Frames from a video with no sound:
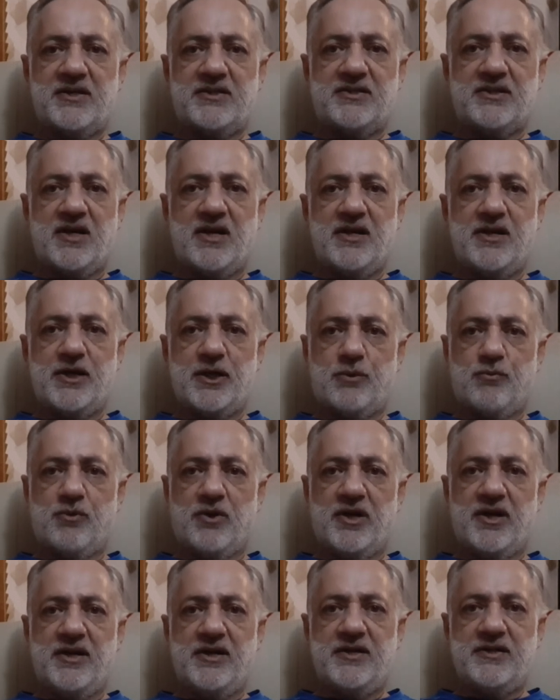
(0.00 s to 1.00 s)
a
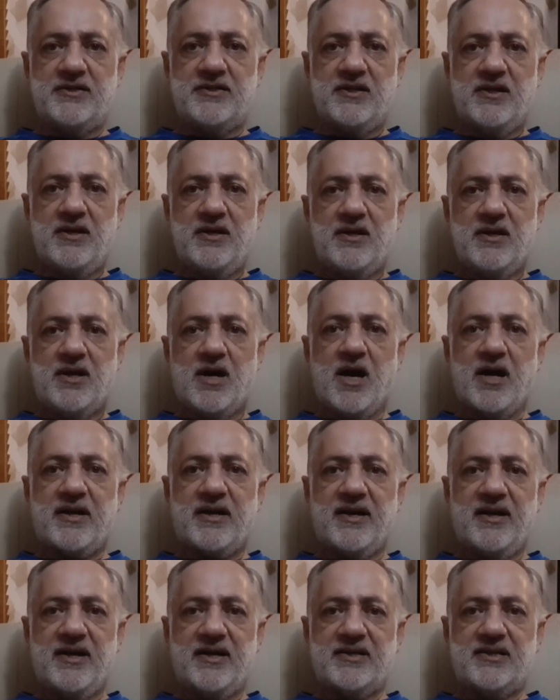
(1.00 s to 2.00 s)
collective commitment
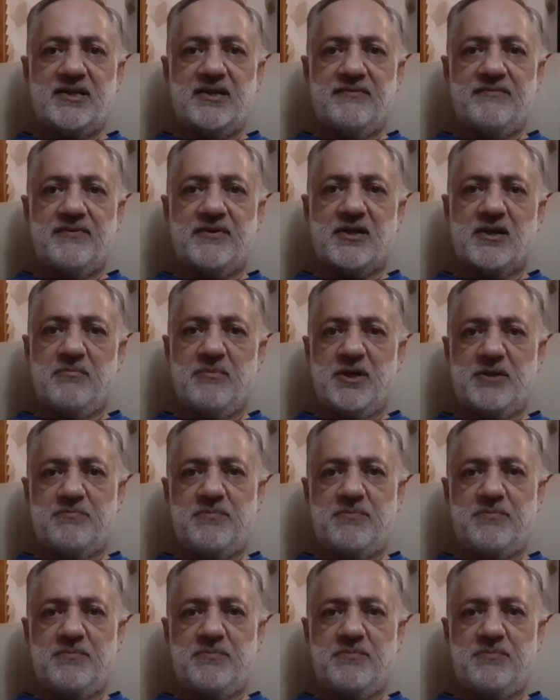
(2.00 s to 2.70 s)
to reform,